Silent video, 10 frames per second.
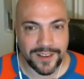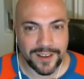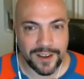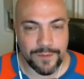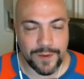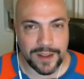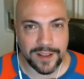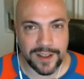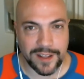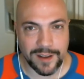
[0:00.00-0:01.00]
I
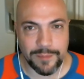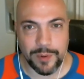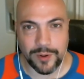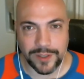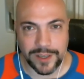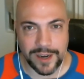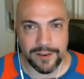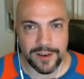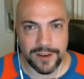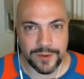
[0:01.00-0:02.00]
finally mm. like pulled it
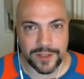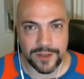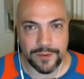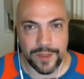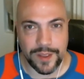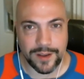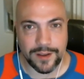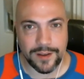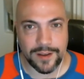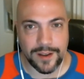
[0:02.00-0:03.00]
out into its own thing